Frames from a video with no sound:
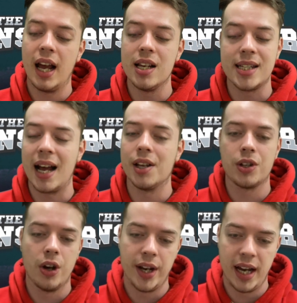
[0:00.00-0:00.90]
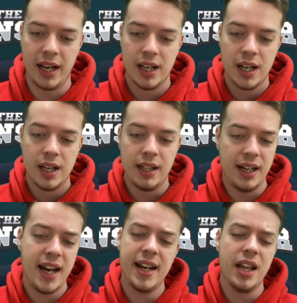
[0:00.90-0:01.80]
Ertz, Dallas Goedert,
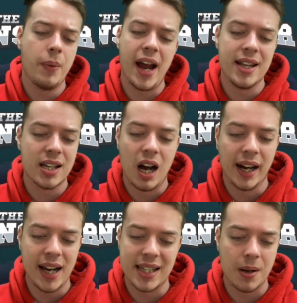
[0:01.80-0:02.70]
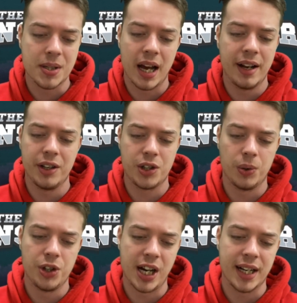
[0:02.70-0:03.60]
leading the way in targets outside of
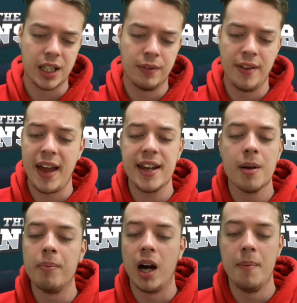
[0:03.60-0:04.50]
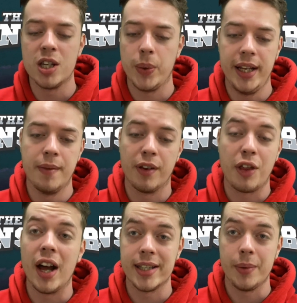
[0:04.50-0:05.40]
DeSean Jackson. Like, they combined between them for
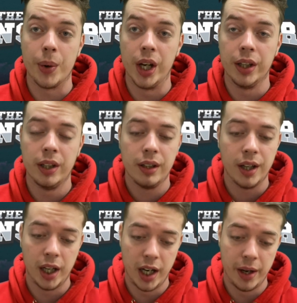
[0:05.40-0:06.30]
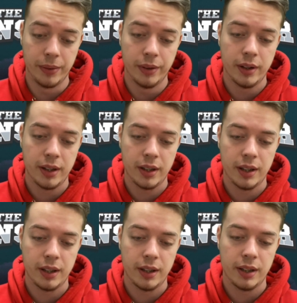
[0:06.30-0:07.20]
31 alone.
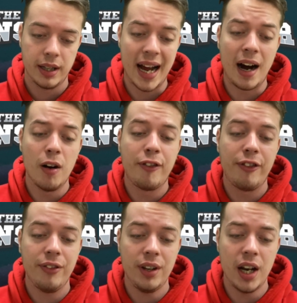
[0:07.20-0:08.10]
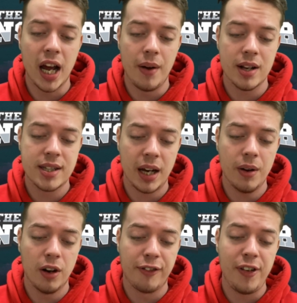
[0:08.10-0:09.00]
Out of, you know, a
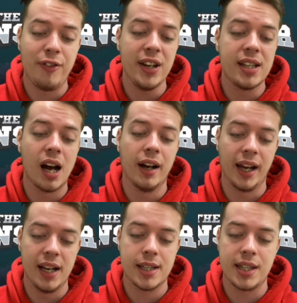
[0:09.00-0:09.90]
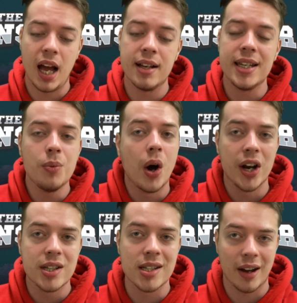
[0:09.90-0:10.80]
total of 50 targets, 31
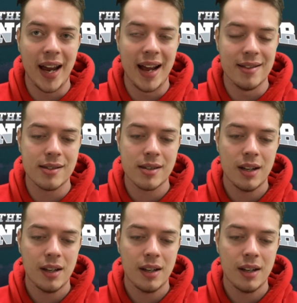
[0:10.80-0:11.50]
is the tight ends.